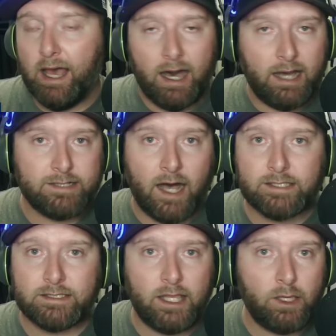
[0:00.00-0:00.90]
Uh, does
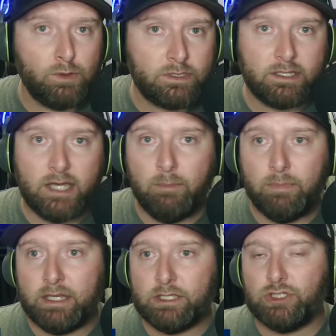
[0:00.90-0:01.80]
Austin Leausa come
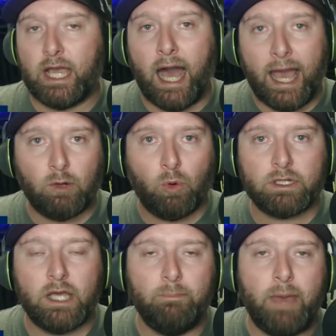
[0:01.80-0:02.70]
in? Does Jake
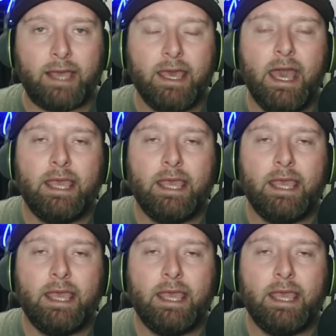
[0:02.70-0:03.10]
Eichorn come back?